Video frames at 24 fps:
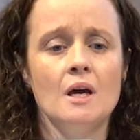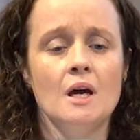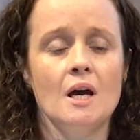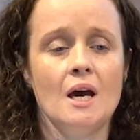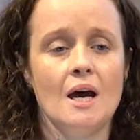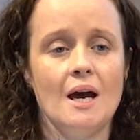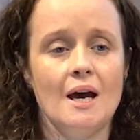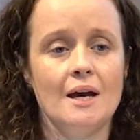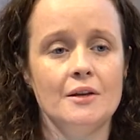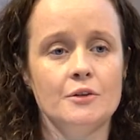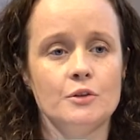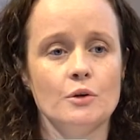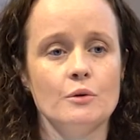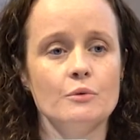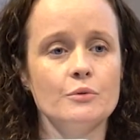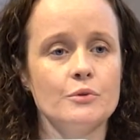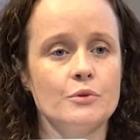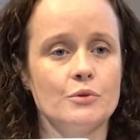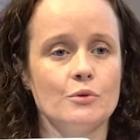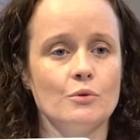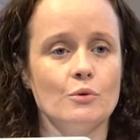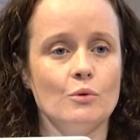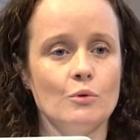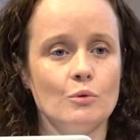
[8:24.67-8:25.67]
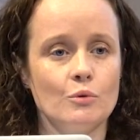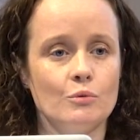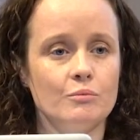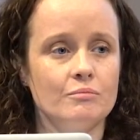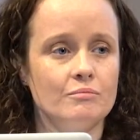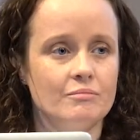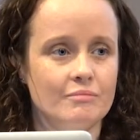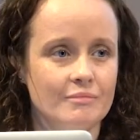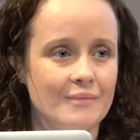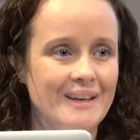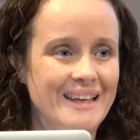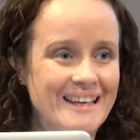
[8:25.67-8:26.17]
and also
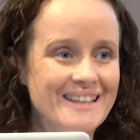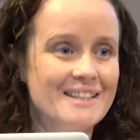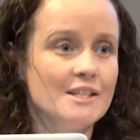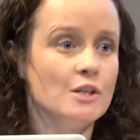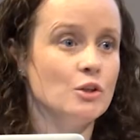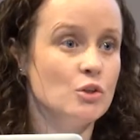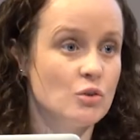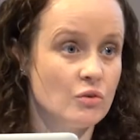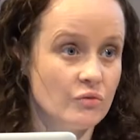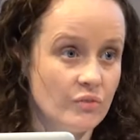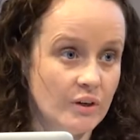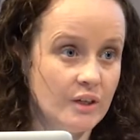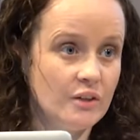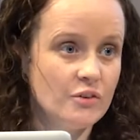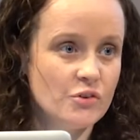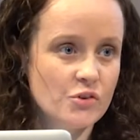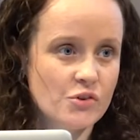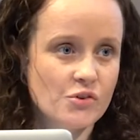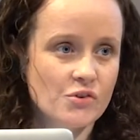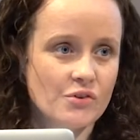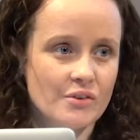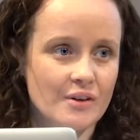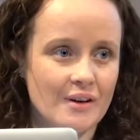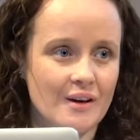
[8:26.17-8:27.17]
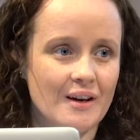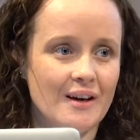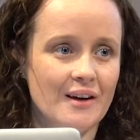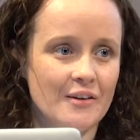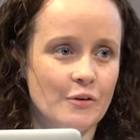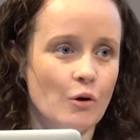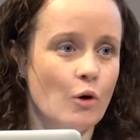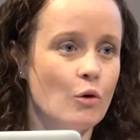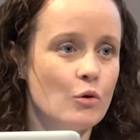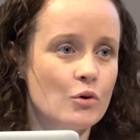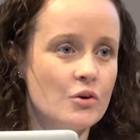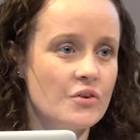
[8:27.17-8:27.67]
easy to reach, and
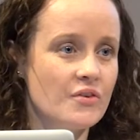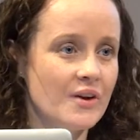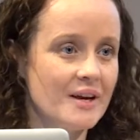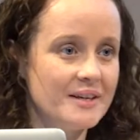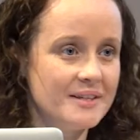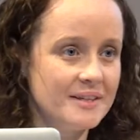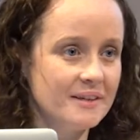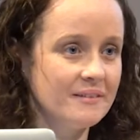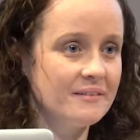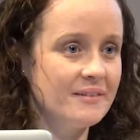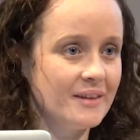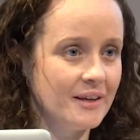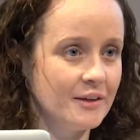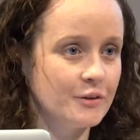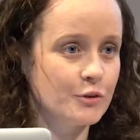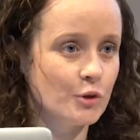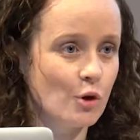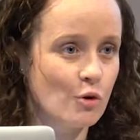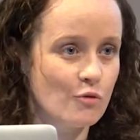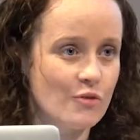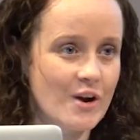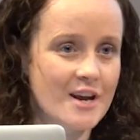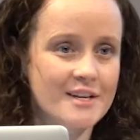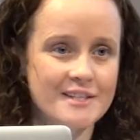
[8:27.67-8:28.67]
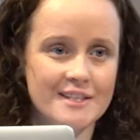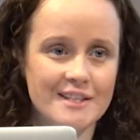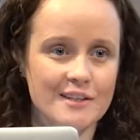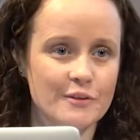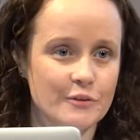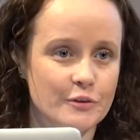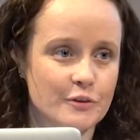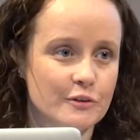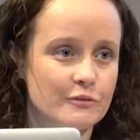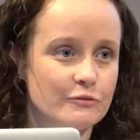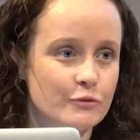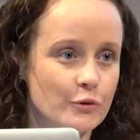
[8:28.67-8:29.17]
all creating things already on
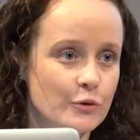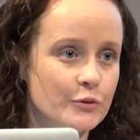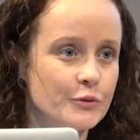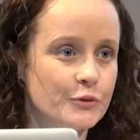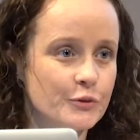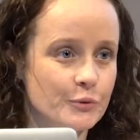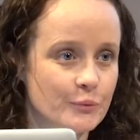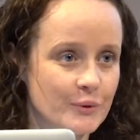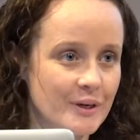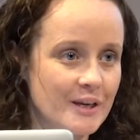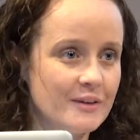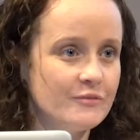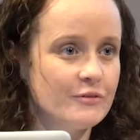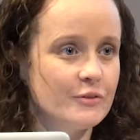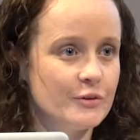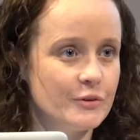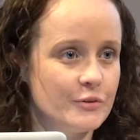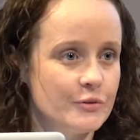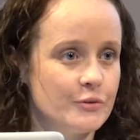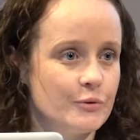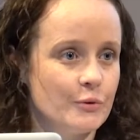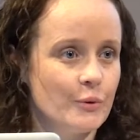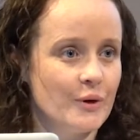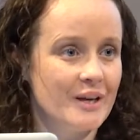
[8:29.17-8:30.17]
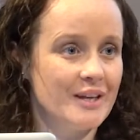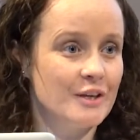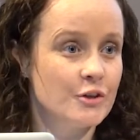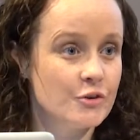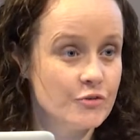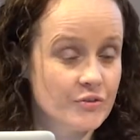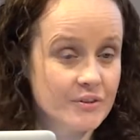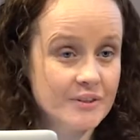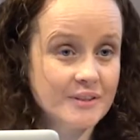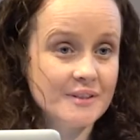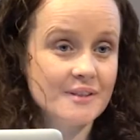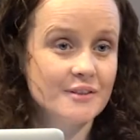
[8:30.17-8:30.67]
their phones or whatever, so
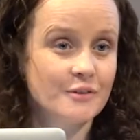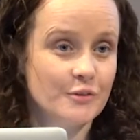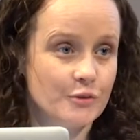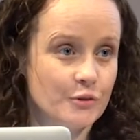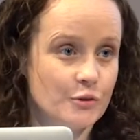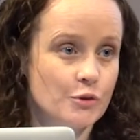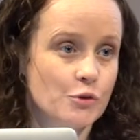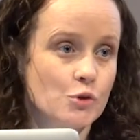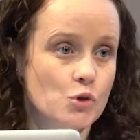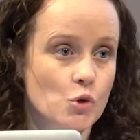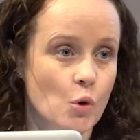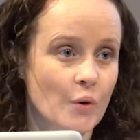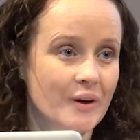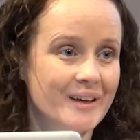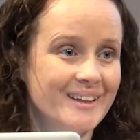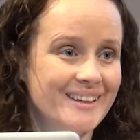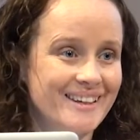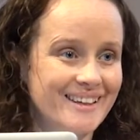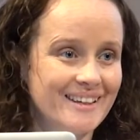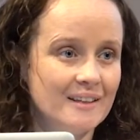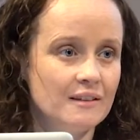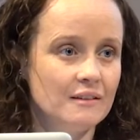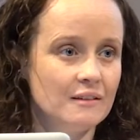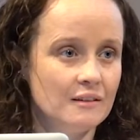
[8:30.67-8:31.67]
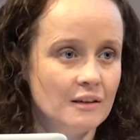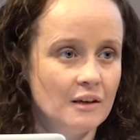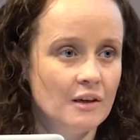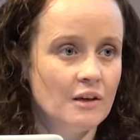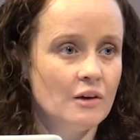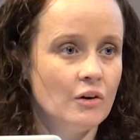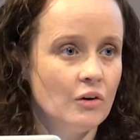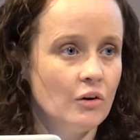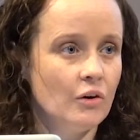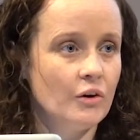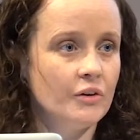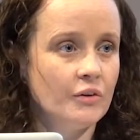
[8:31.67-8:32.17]
interested to join in
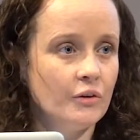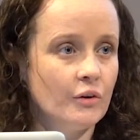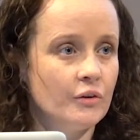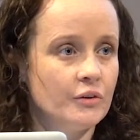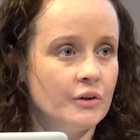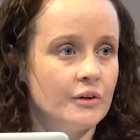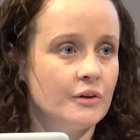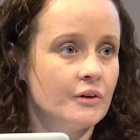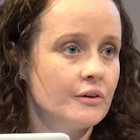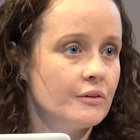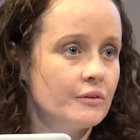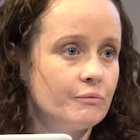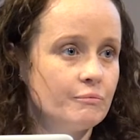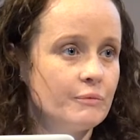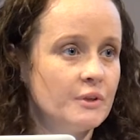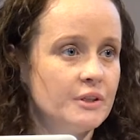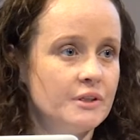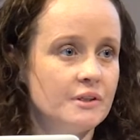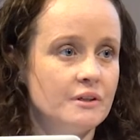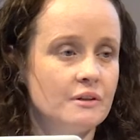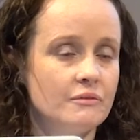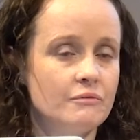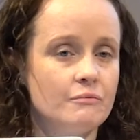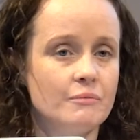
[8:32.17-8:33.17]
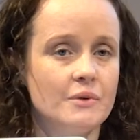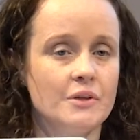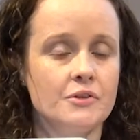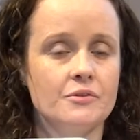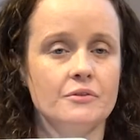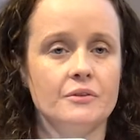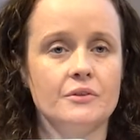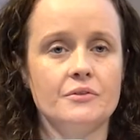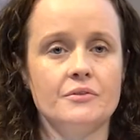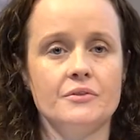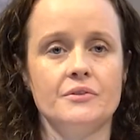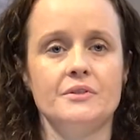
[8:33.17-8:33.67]
on a media and information
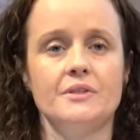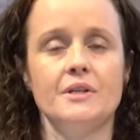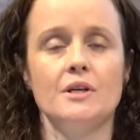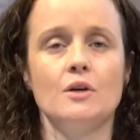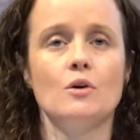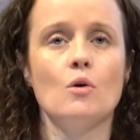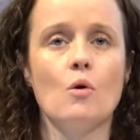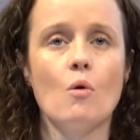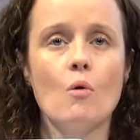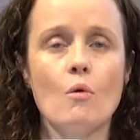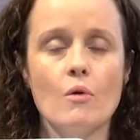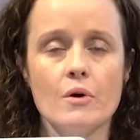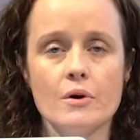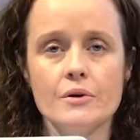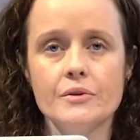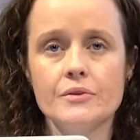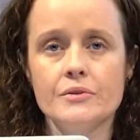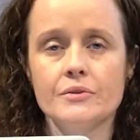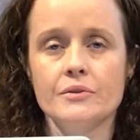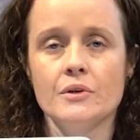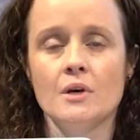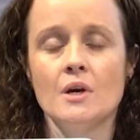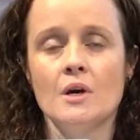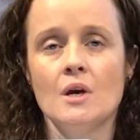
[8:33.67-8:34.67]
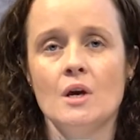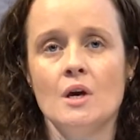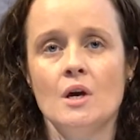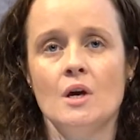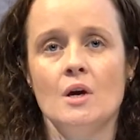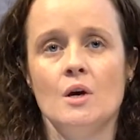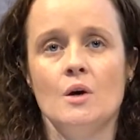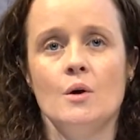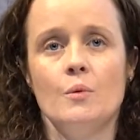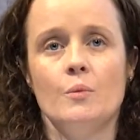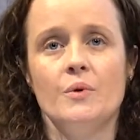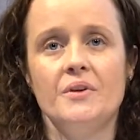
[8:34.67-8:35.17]
literacy course,
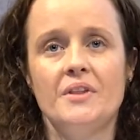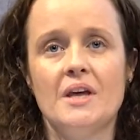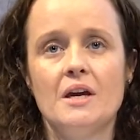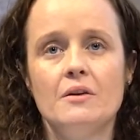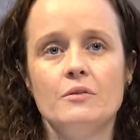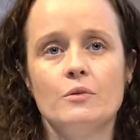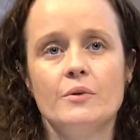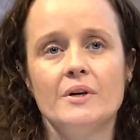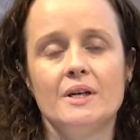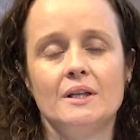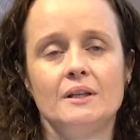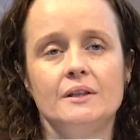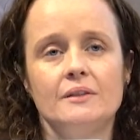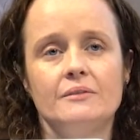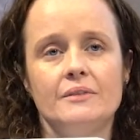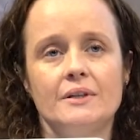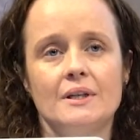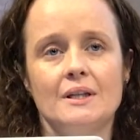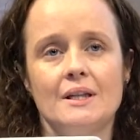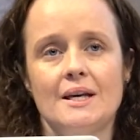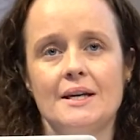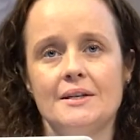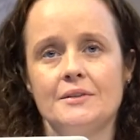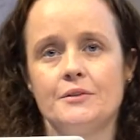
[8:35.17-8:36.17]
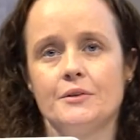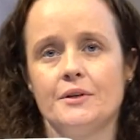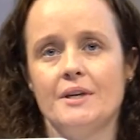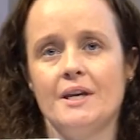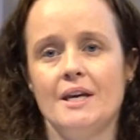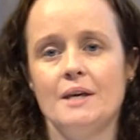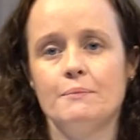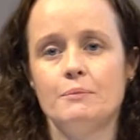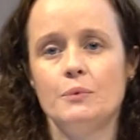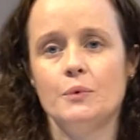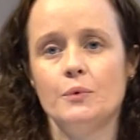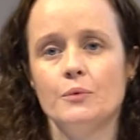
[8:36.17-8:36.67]
we then quickly realized,
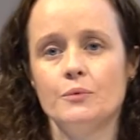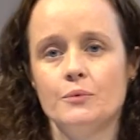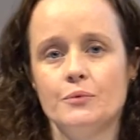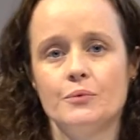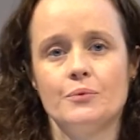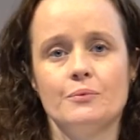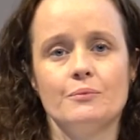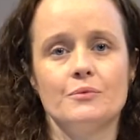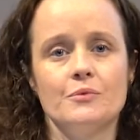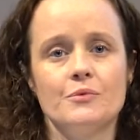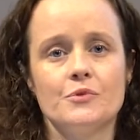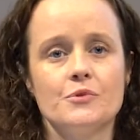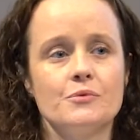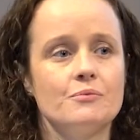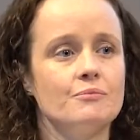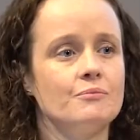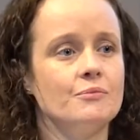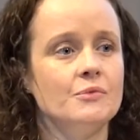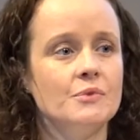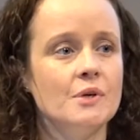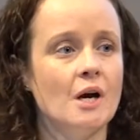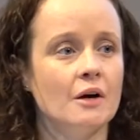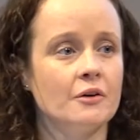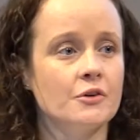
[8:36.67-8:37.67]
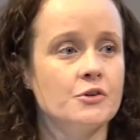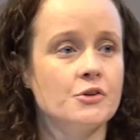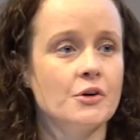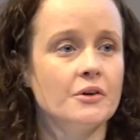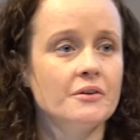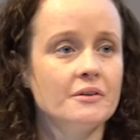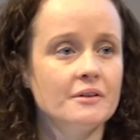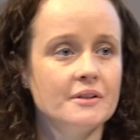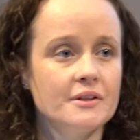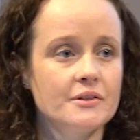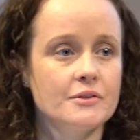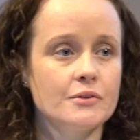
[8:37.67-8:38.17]
okay, but young
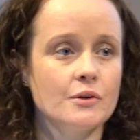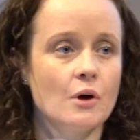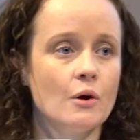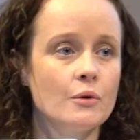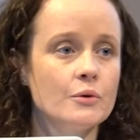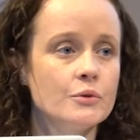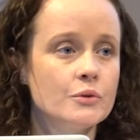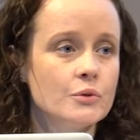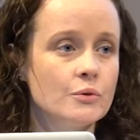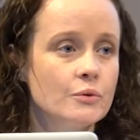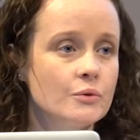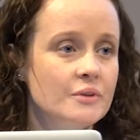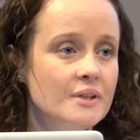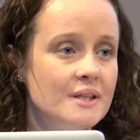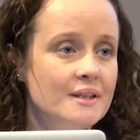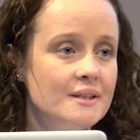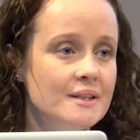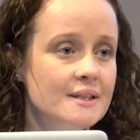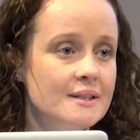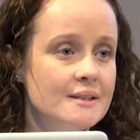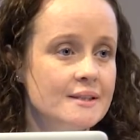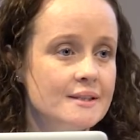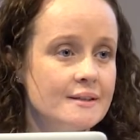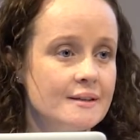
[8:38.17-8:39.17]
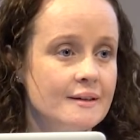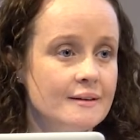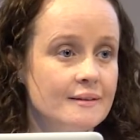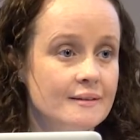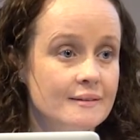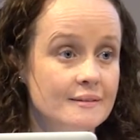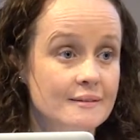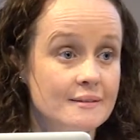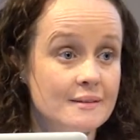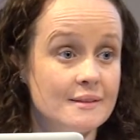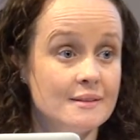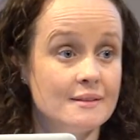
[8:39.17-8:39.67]
journalists also need these
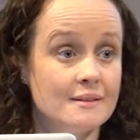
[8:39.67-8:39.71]
skills,